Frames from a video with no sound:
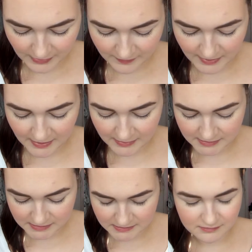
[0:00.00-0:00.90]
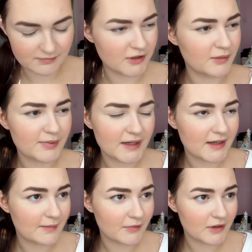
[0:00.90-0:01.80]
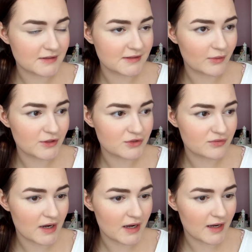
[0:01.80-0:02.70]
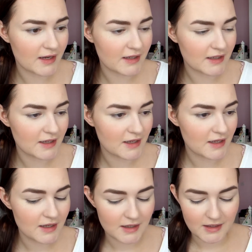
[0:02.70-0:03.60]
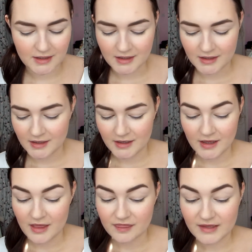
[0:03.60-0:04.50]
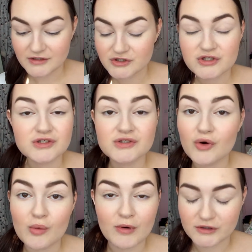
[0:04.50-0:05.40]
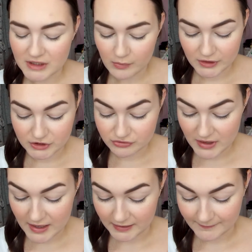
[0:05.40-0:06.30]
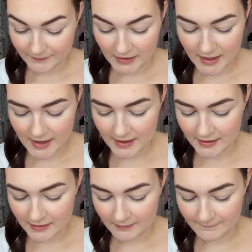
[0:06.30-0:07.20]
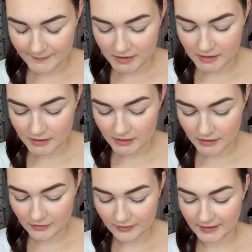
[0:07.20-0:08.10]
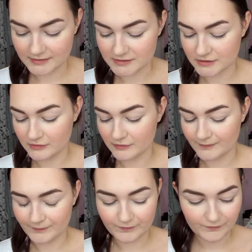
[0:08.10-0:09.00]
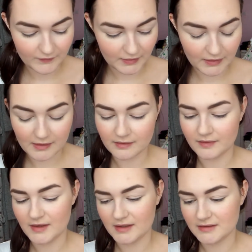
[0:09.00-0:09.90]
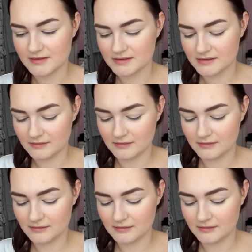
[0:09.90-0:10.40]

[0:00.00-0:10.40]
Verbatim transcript: the plumping lip glosses I want to try there's just so much I want to try. Um, okay, so this,